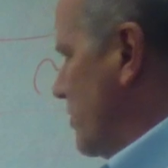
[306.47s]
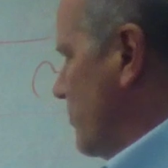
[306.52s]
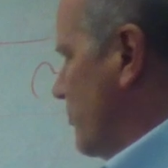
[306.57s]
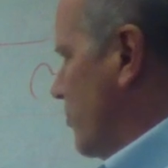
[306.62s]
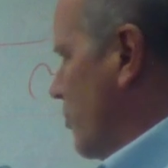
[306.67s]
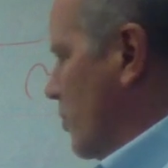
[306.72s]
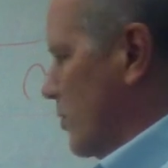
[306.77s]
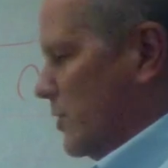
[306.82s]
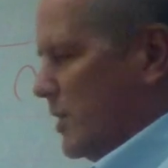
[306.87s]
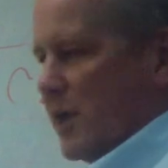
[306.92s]
the
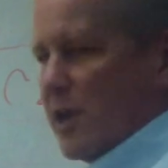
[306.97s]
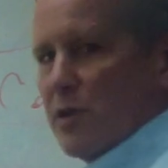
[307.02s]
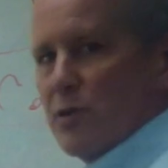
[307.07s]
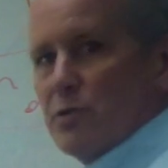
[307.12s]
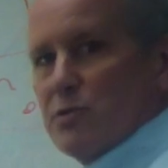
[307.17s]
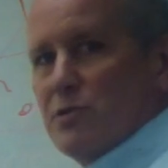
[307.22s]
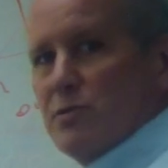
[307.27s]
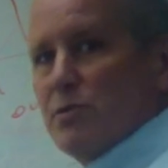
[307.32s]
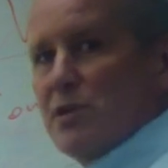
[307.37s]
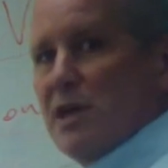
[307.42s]
4
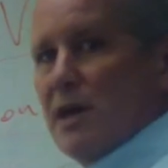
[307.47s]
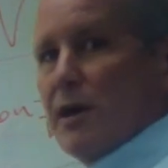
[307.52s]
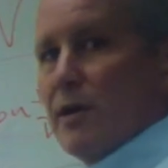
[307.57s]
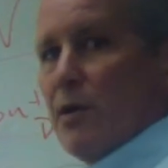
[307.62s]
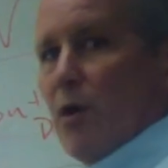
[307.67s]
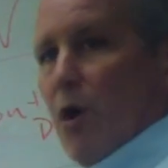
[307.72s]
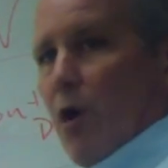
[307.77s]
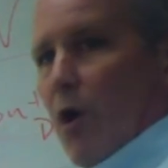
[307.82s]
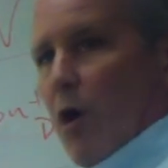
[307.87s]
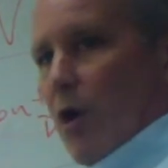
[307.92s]
layers, you
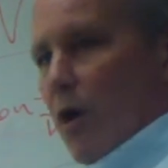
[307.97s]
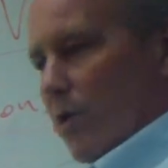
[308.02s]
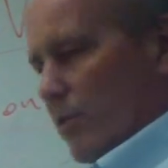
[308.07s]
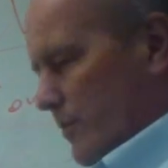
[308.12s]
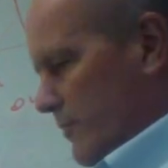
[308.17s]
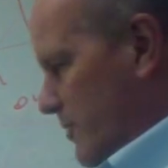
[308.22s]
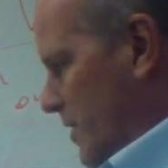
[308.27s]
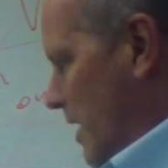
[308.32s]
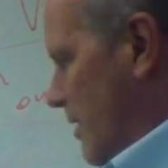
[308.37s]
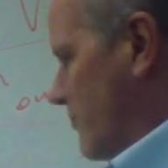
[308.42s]
get all
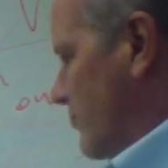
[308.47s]
of that